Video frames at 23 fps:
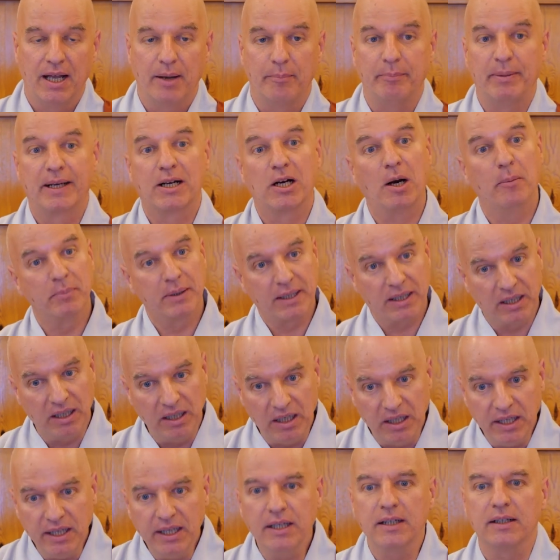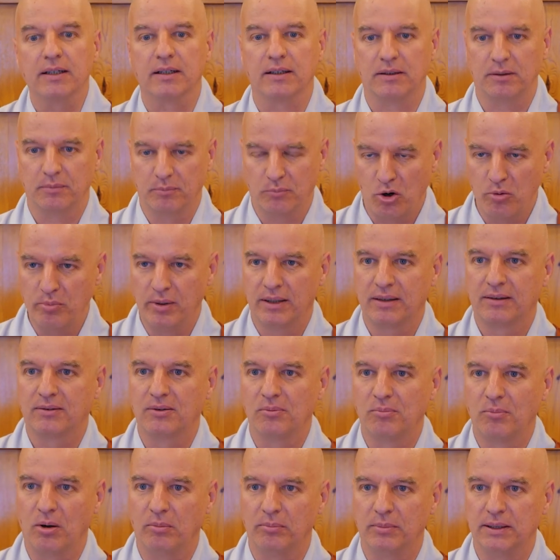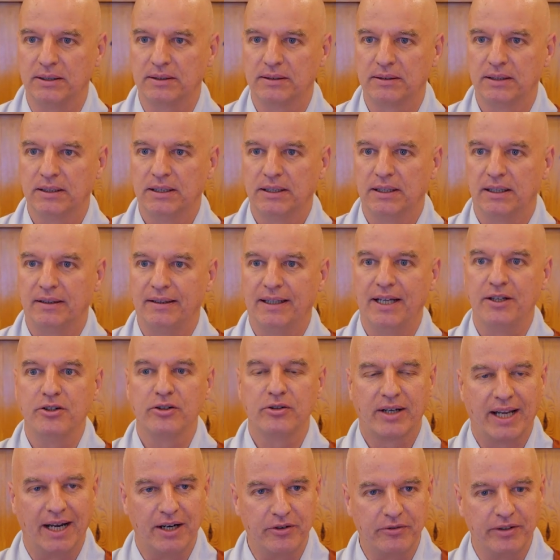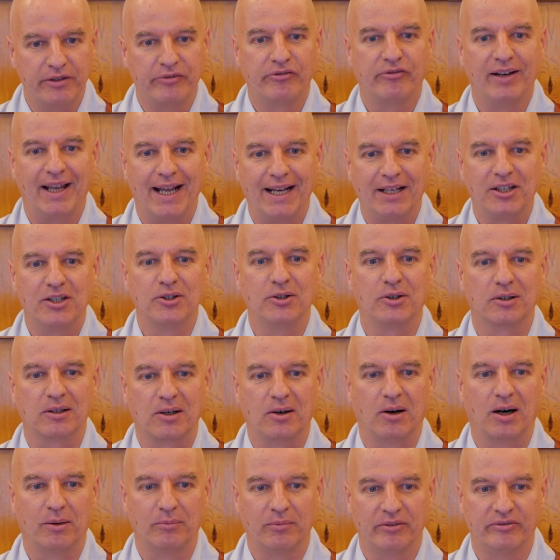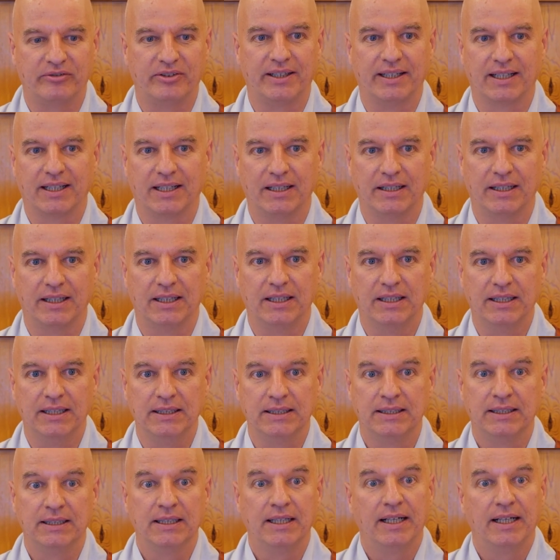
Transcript: Become clear moment to moment. Then you can reflect your karma very clearly.